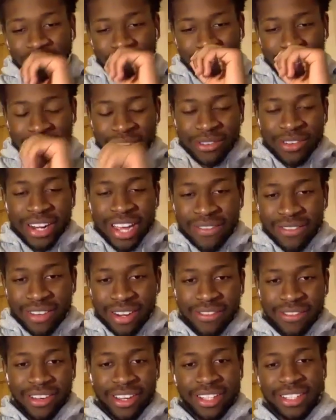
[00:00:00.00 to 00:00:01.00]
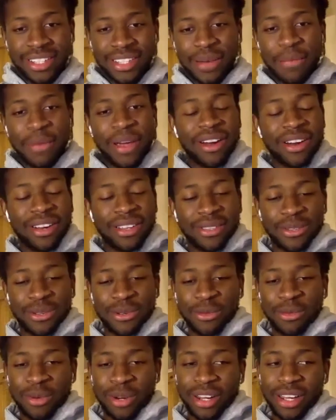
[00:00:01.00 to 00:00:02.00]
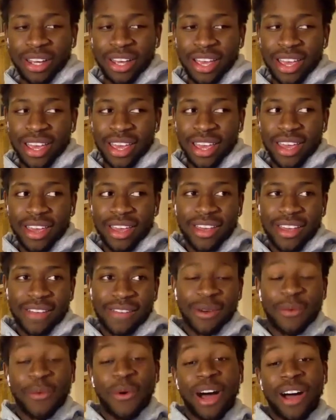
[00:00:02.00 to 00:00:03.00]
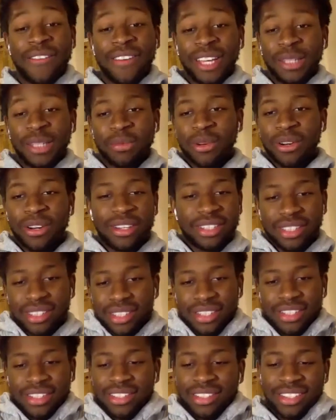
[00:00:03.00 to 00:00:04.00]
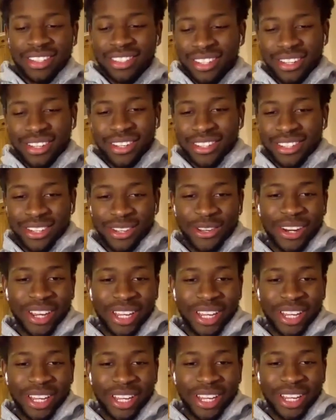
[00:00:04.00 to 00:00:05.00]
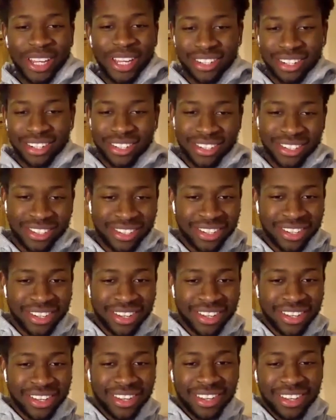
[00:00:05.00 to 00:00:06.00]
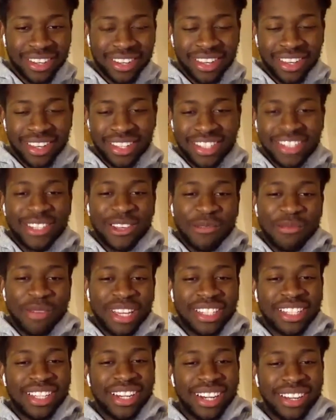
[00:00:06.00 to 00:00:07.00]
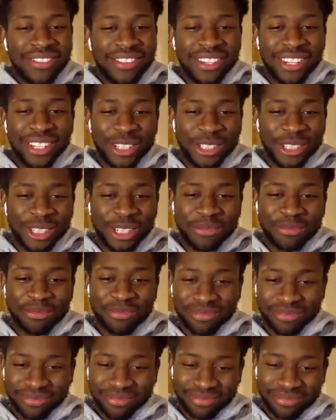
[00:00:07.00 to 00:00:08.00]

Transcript: I don't really have anything to compare it to, but from what I've experienced, it's, it's, a, it's a, good experience. You know, so you you're been... basically living the dream.